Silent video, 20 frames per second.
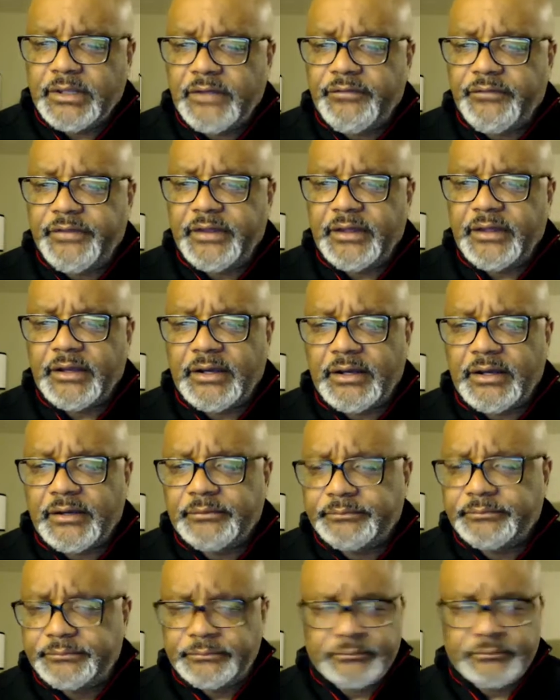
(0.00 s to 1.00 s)
the
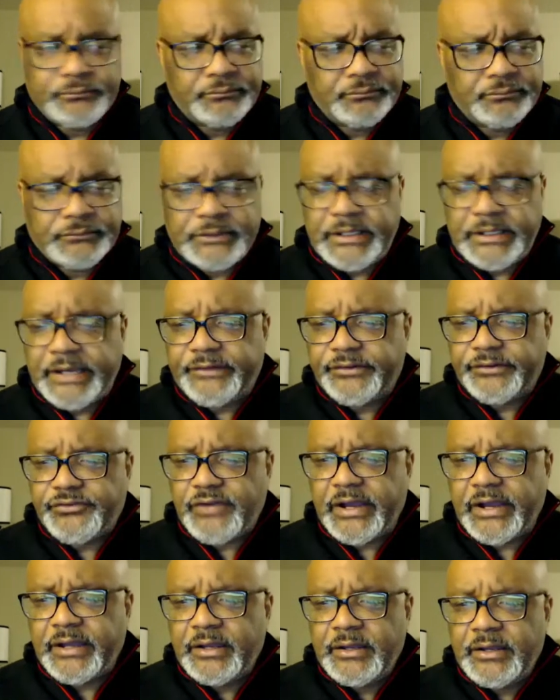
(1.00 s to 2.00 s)
class a
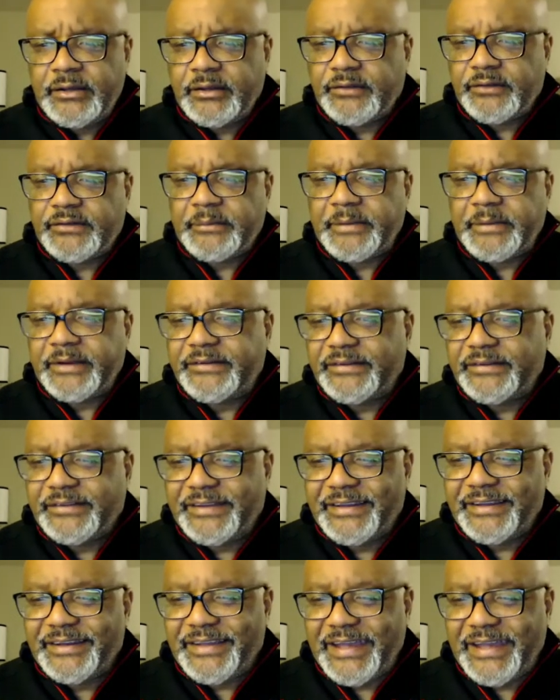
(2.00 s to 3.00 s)
try. Now somebody says,
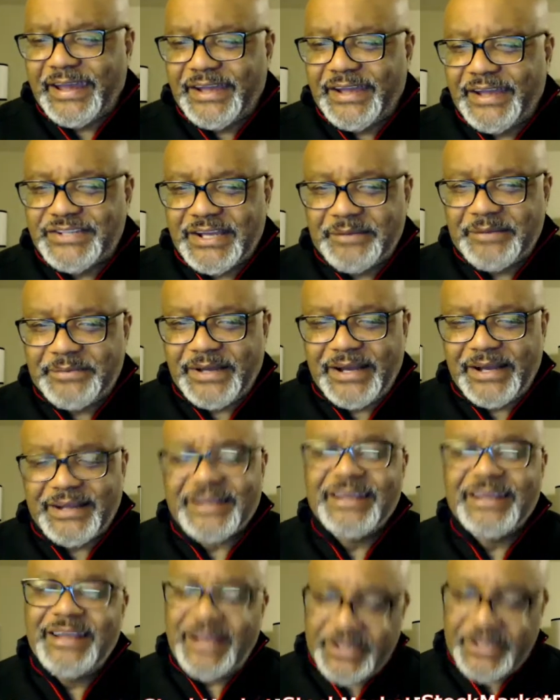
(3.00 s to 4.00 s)
get a Cash App, Doc.
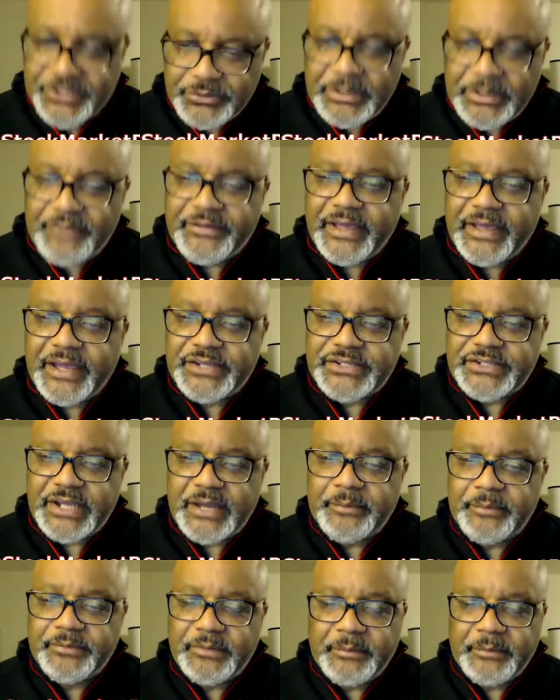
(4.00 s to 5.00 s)
I do have Cash
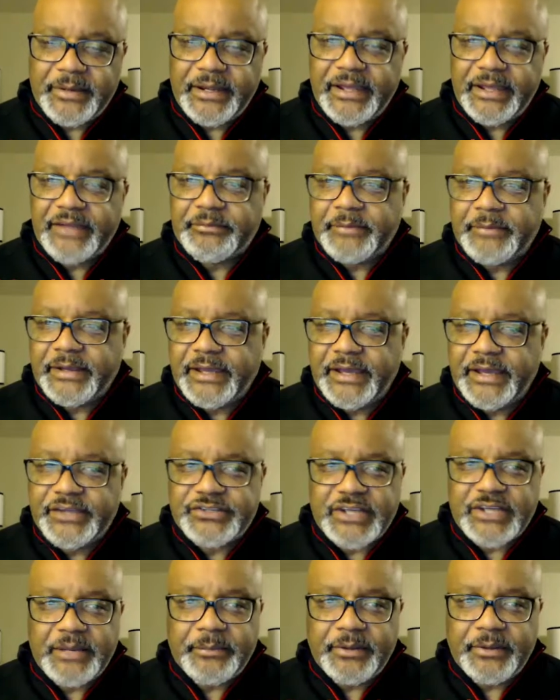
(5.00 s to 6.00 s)
App. Somebody asked my Cash
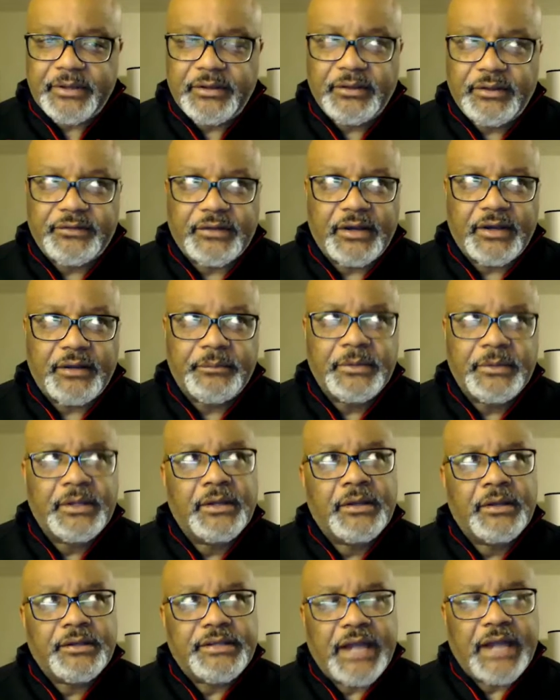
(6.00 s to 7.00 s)
App. It is
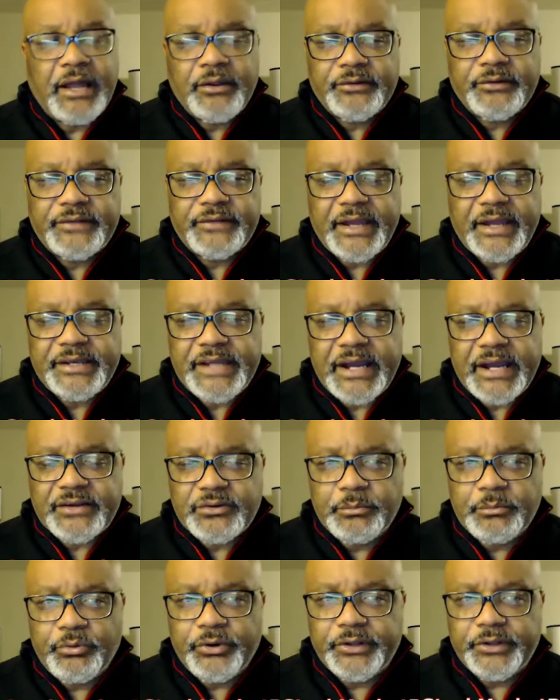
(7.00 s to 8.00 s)
$Dr.
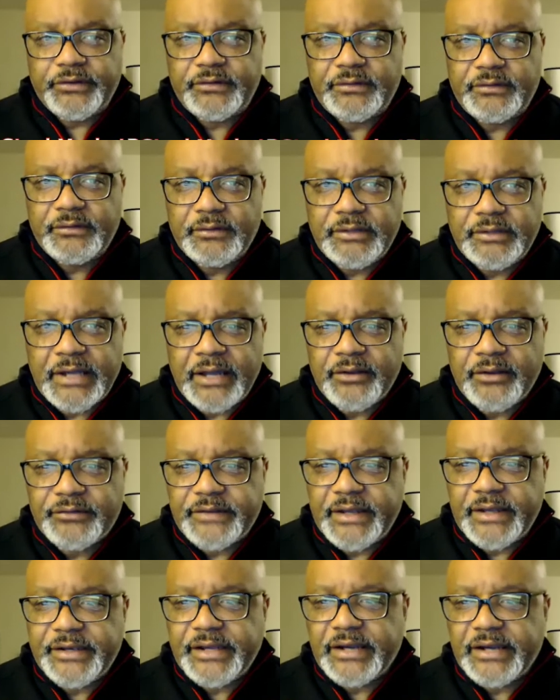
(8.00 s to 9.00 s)
Boyce,
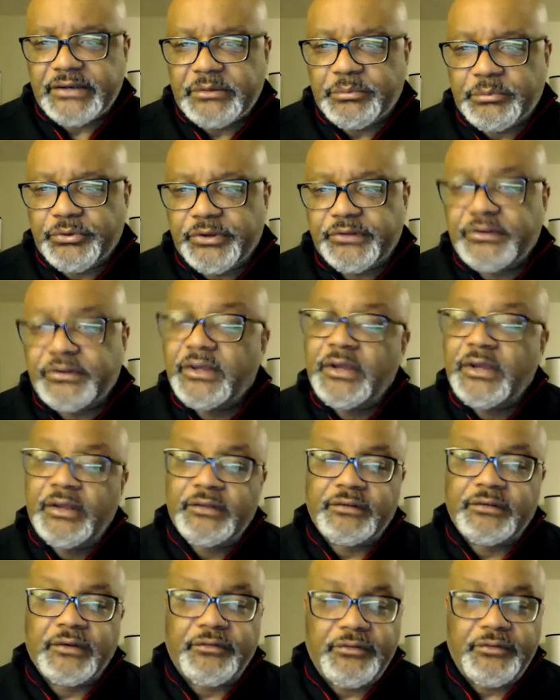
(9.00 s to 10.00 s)
$Dr. Boyce.
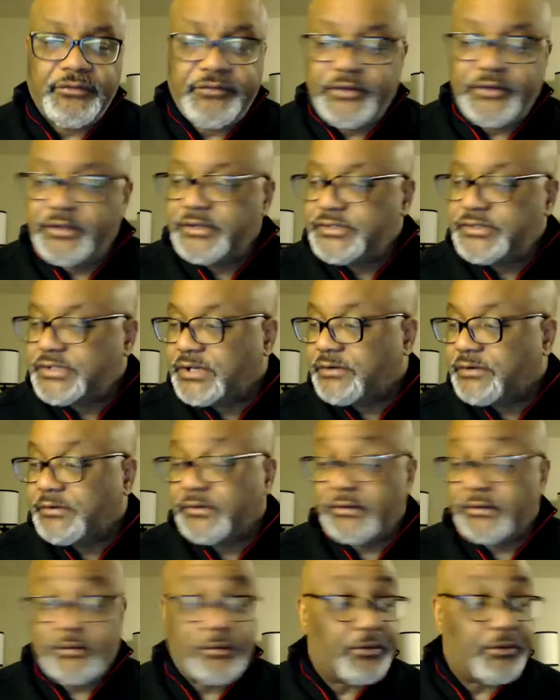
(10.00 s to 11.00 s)
So if you're feeling generous
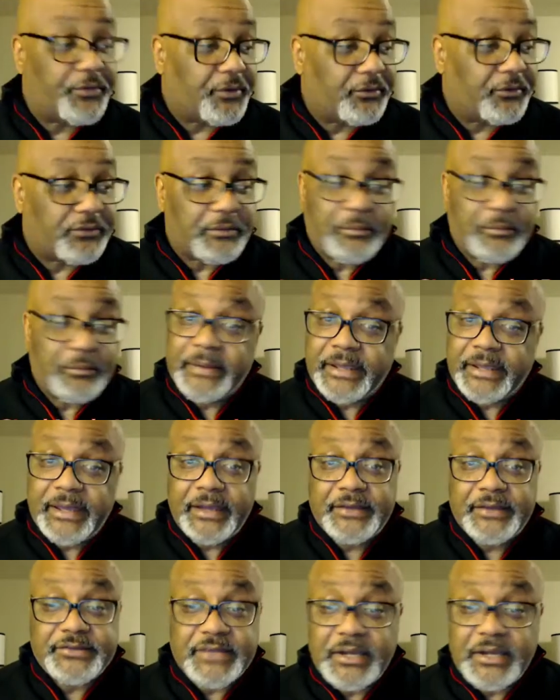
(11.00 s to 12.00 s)
and you want to throw something in my
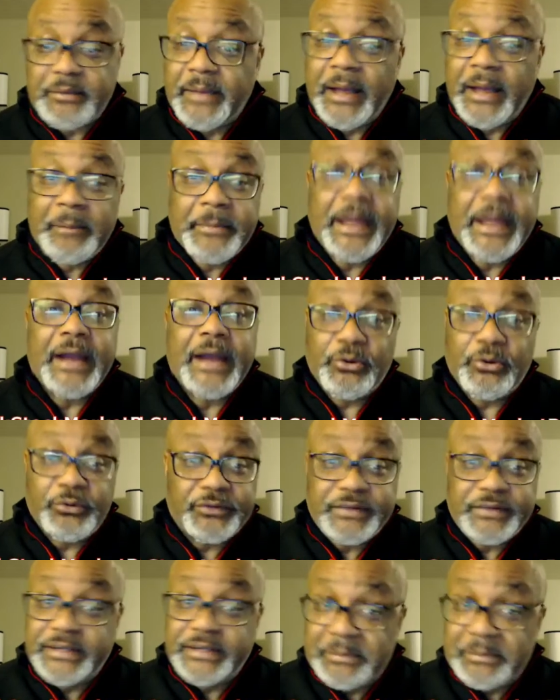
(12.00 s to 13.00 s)
Cash App, I'm not going to
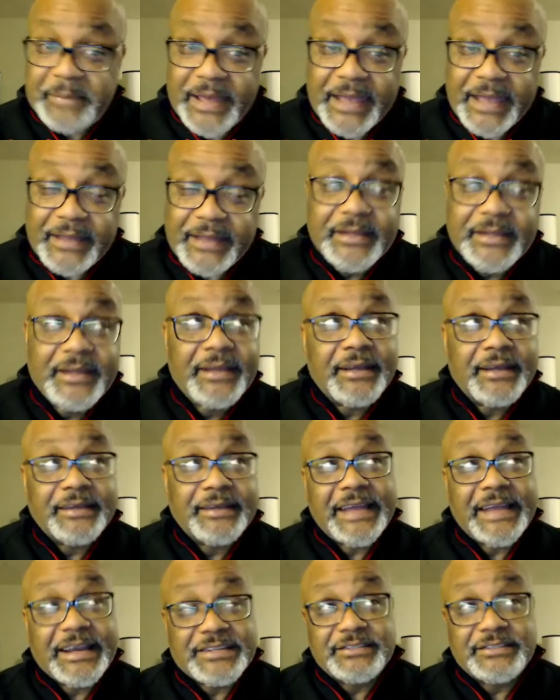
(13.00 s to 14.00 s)
send it back. Because
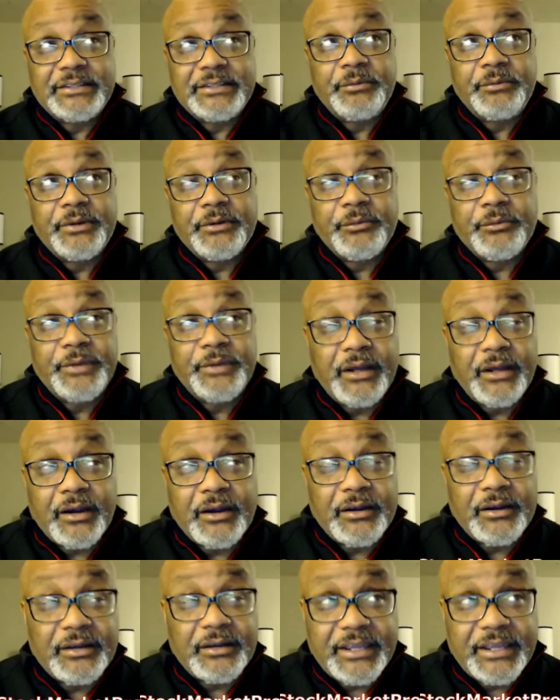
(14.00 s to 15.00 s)
actually, we
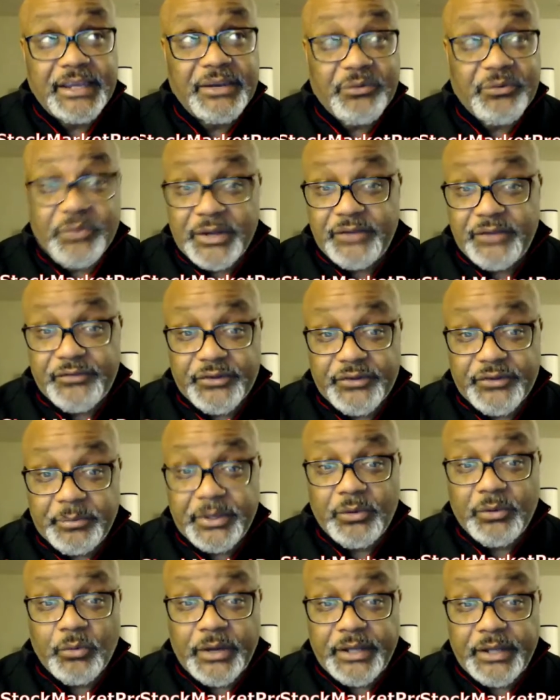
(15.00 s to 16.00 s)
are getting ready for the
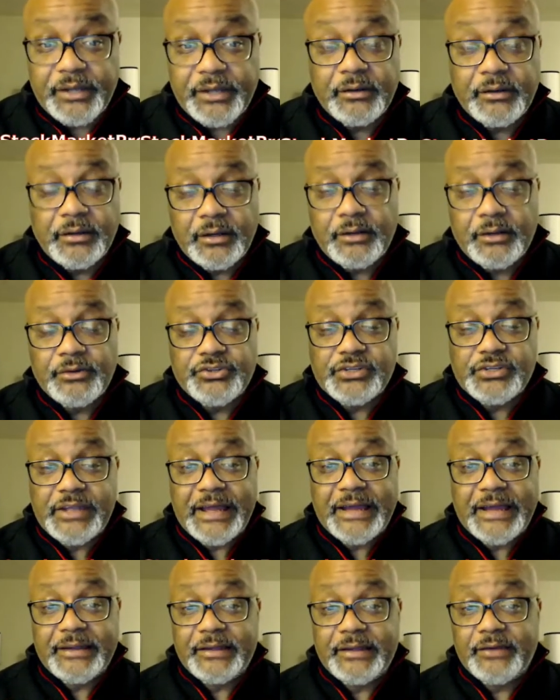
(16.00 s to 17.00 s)
big wedding
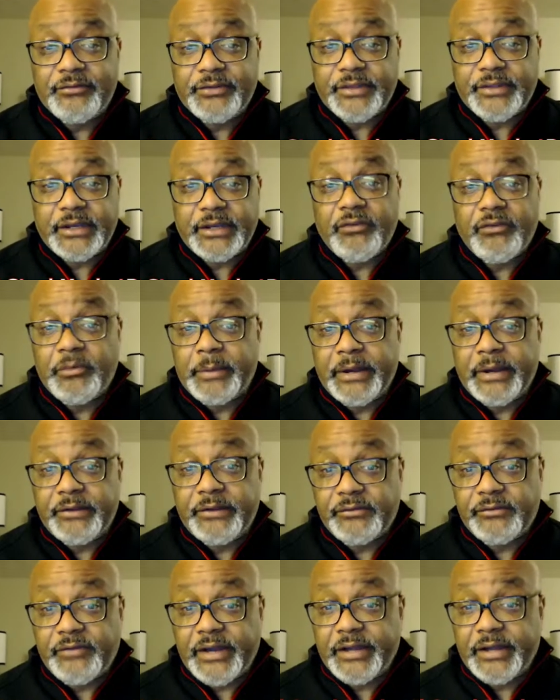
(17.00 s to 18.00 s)
July 11th, and everybody's
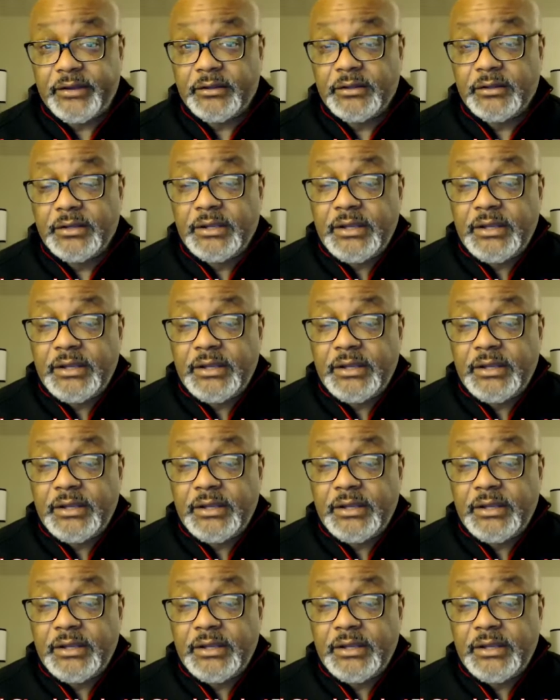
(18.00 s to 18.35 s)
invited.